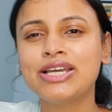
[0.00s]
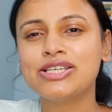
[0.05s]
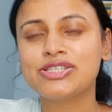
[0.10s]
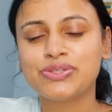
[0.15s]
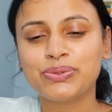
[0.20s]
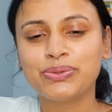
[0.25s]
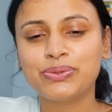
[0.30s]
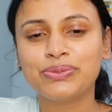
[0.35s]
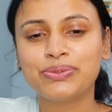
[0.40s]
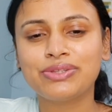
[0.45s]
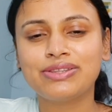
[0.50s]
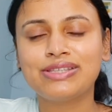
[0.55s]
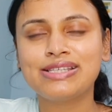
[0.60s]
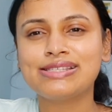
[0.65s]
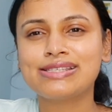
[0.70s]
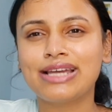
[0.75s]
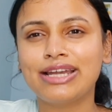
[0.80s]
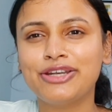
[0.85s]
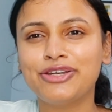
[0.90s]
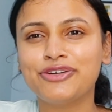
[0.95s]
So
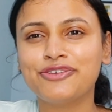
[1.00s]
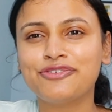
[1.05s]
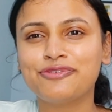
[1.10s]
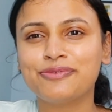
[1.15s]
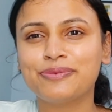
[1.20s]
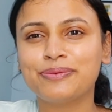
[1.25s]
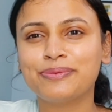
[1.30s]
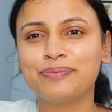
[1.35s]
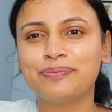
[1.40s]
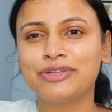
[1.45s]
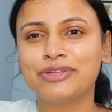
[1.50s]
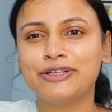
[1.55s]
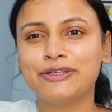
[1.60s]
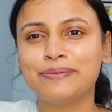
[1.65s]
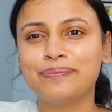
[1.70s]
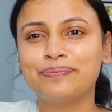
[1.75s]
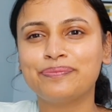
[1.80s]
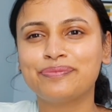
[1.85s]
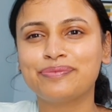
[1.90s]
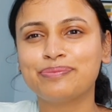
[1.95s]
this kind of
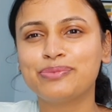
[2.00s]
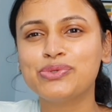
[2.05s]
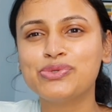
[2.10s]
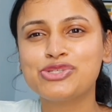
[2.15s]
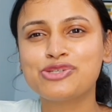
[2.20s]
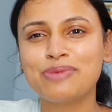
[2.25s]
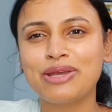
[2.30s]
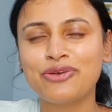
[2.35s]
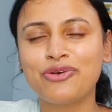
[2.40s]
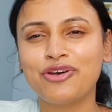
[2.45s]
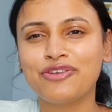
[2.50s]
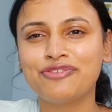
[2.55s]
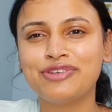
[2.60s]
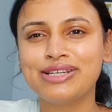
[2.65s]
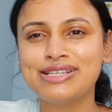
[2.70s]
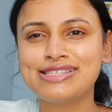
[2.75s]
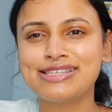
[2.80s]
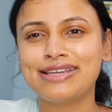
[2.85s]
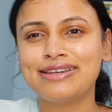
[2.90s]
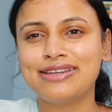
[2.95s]
boost my
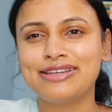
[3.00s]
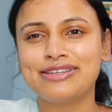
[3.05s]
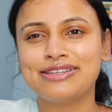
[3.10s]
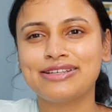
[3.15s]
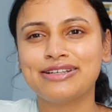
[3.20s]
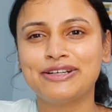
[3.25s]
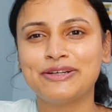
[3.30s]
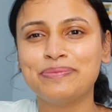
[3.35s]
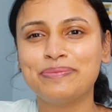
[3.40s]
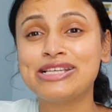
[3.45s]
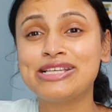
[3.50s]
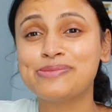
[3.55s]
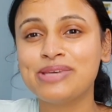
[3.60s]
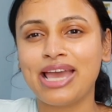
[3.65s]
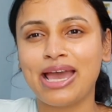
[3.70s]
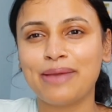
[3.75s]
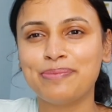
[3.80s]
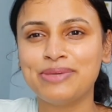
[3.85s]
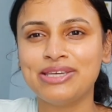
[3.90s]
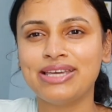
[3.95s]
confidence, and it makes me
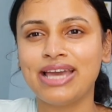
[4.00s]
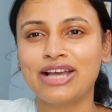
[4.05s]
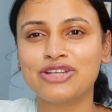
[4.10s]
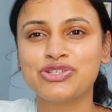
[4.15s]
happy.